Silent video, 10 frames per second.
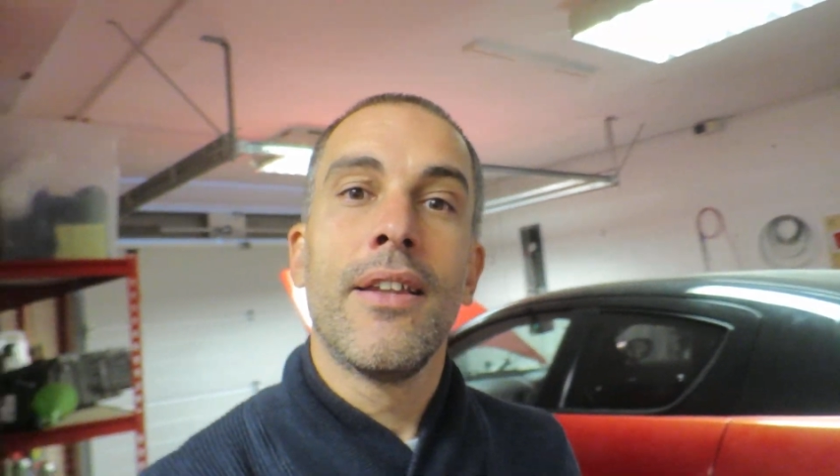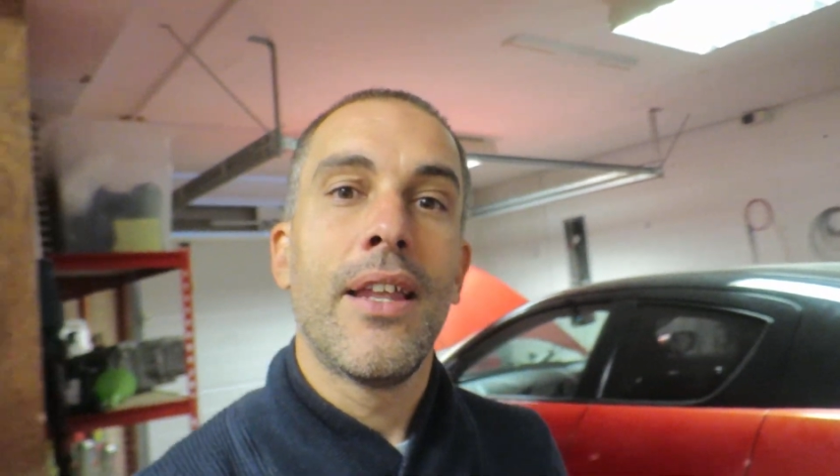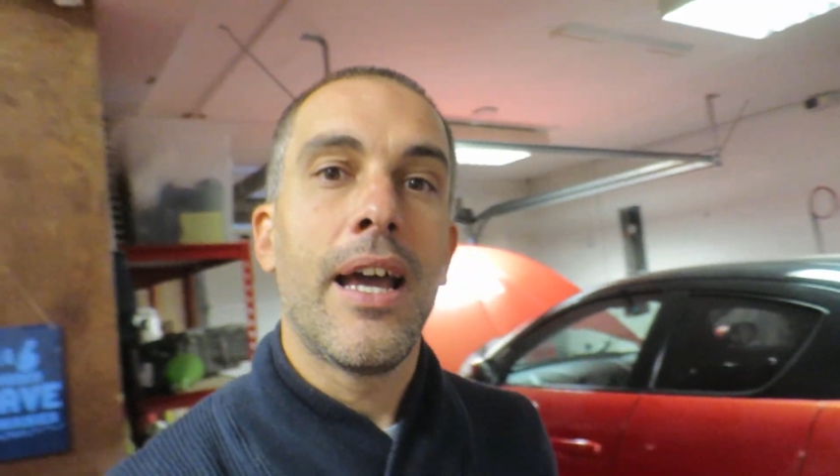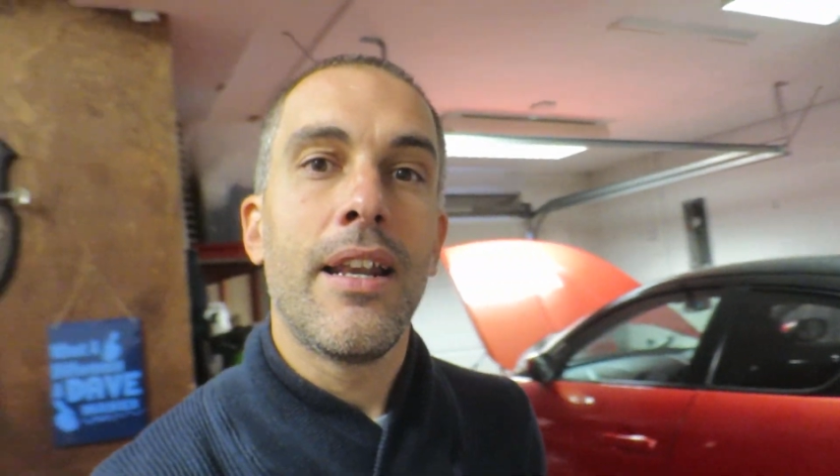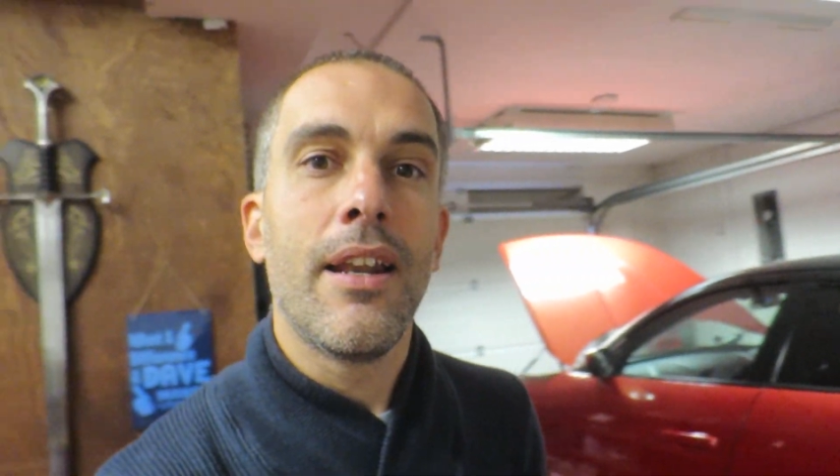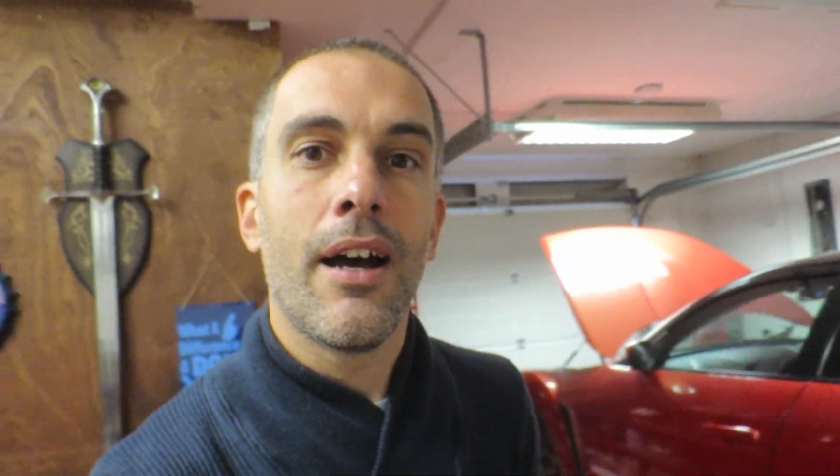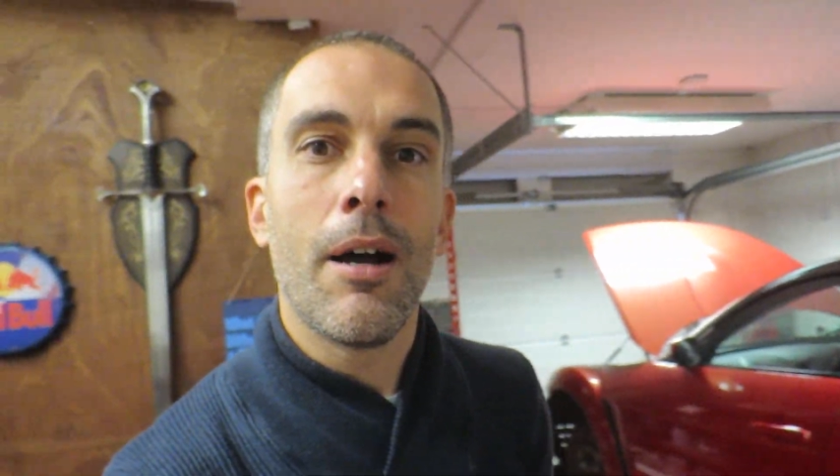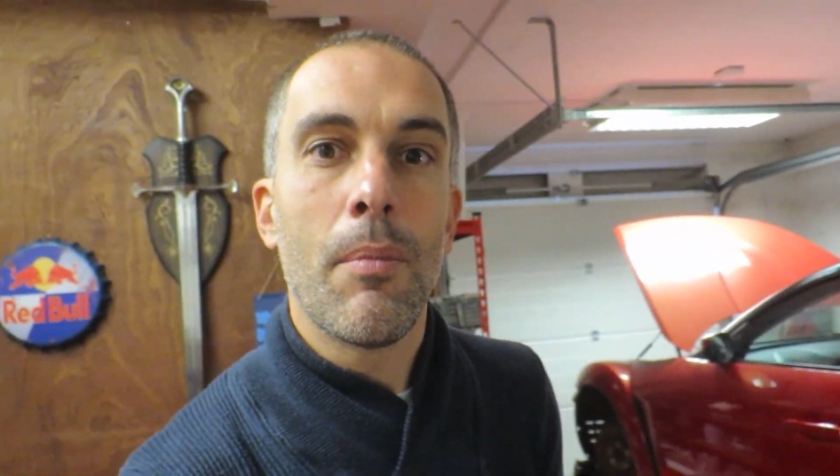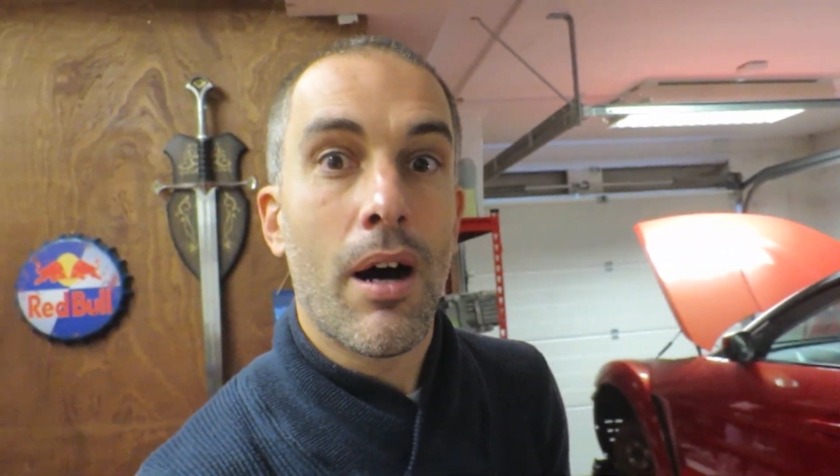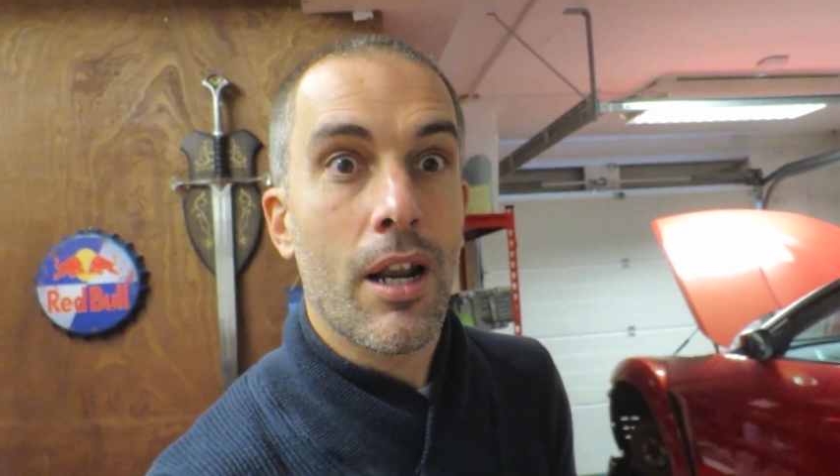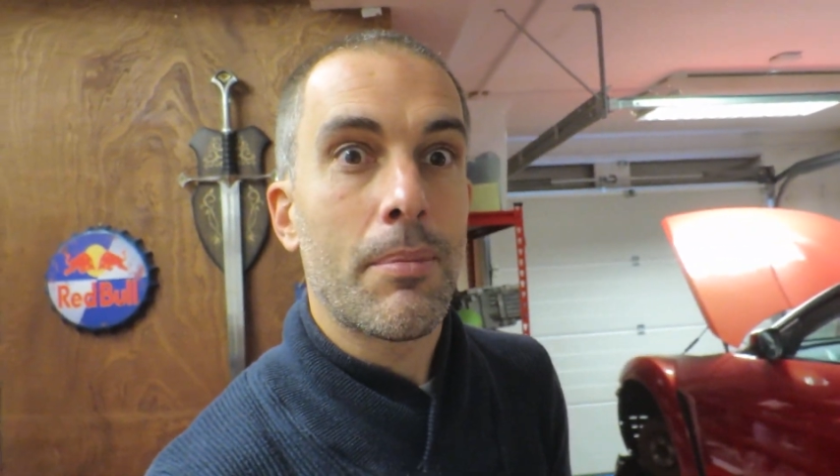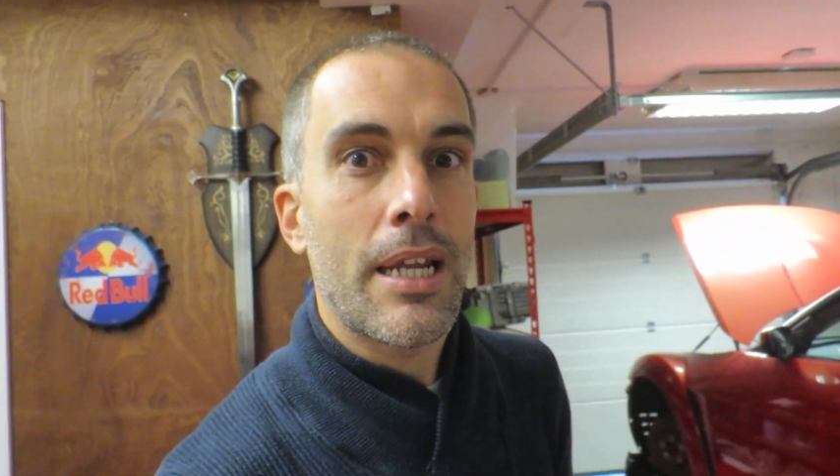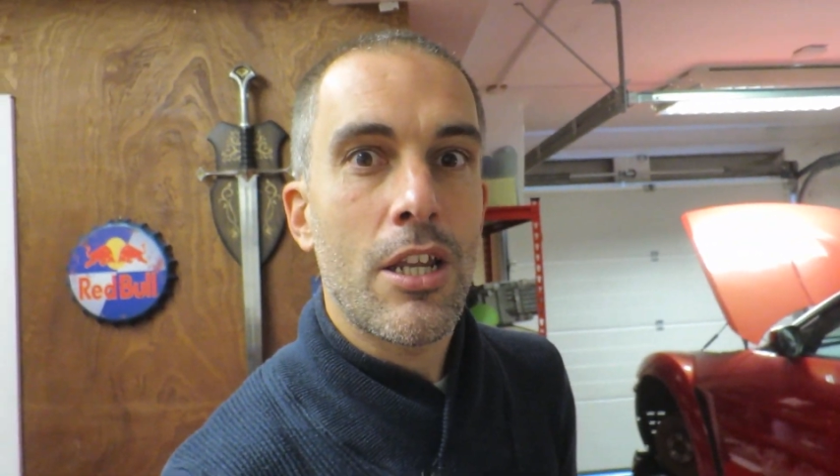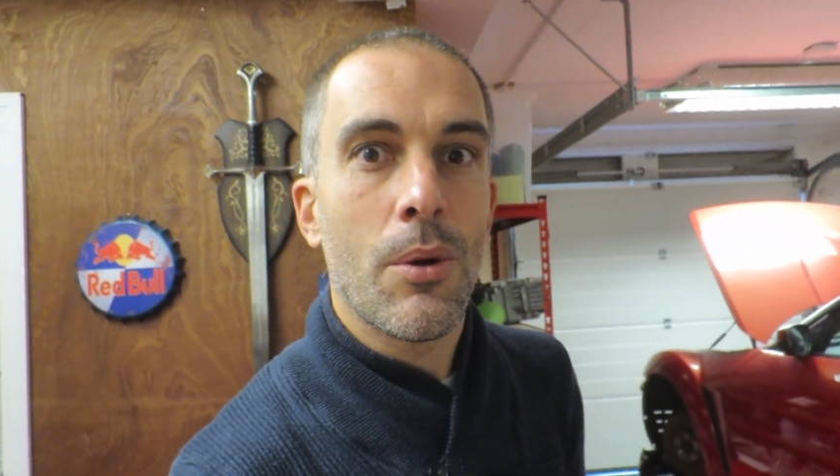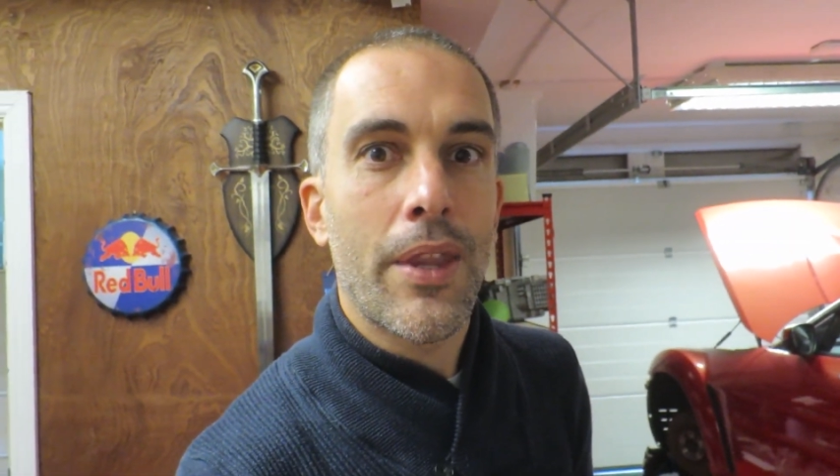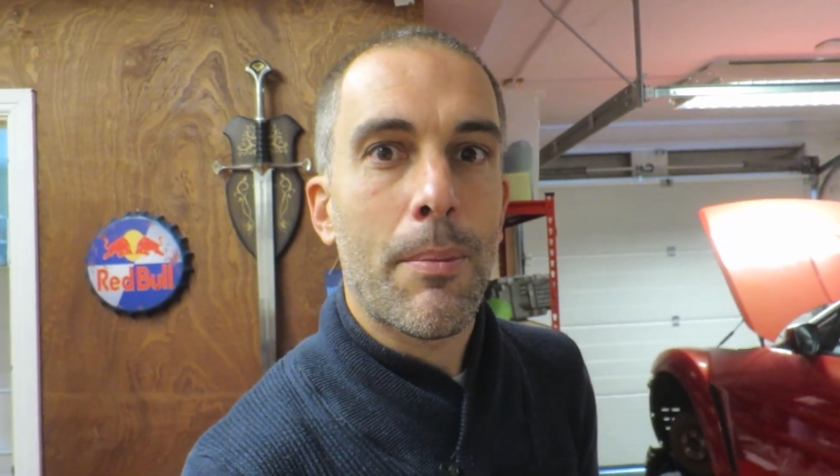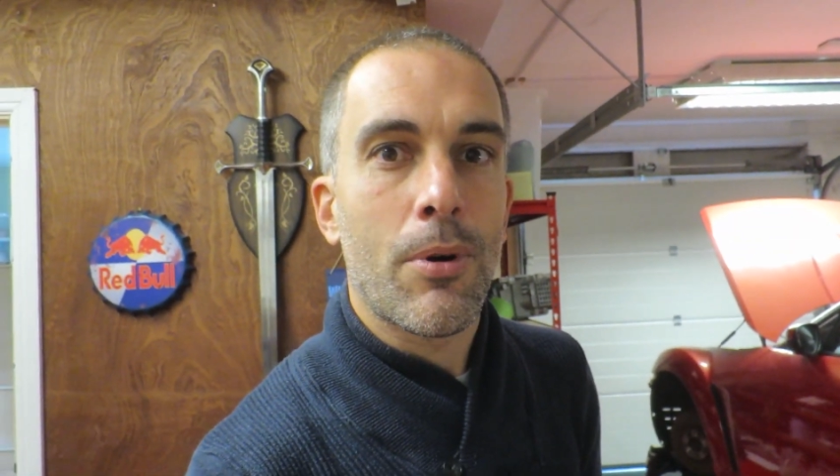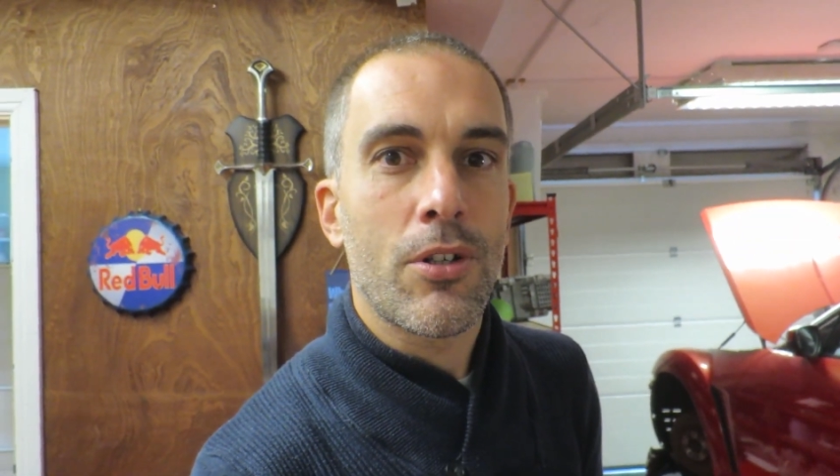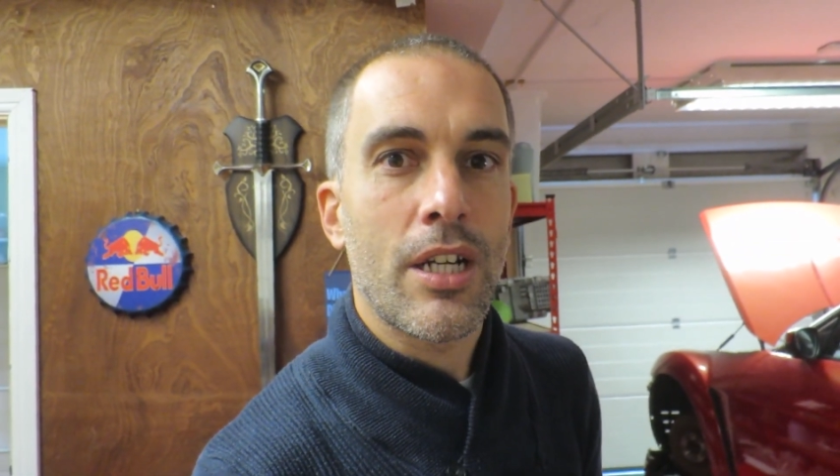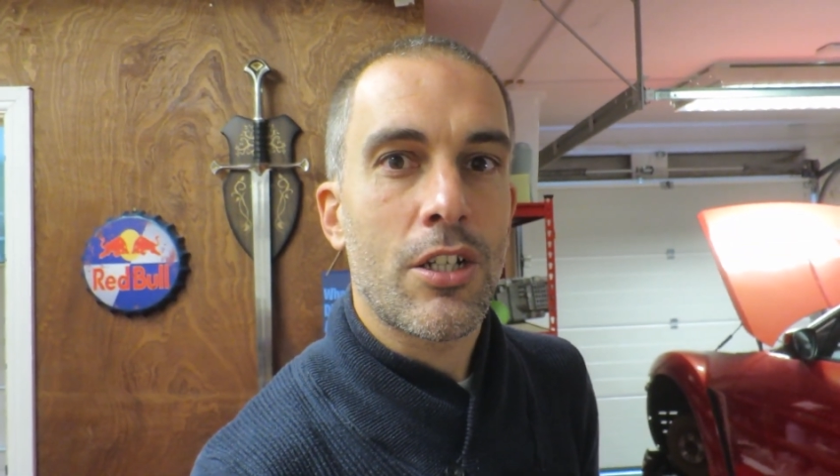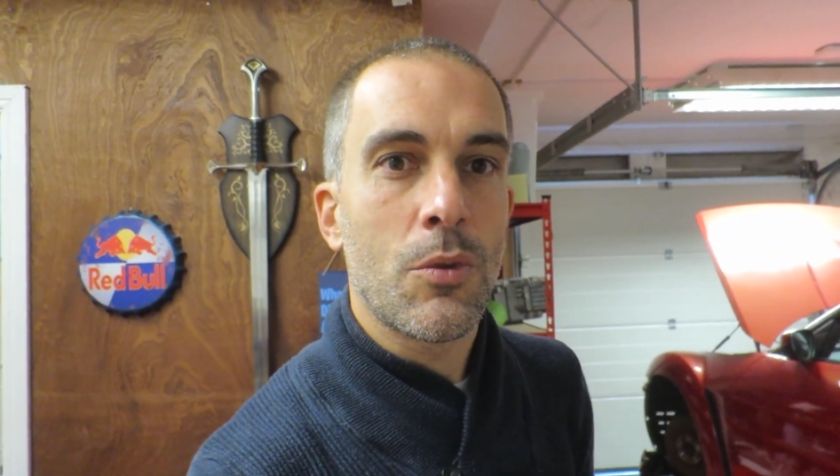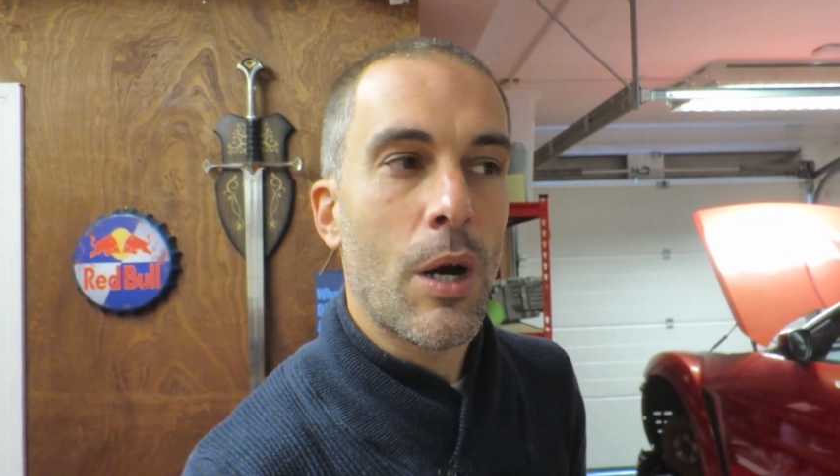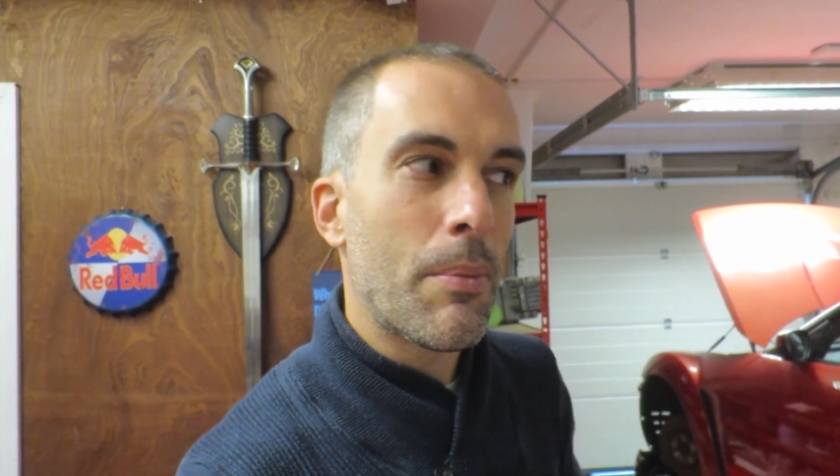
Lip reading: then I'll update you on that project as well.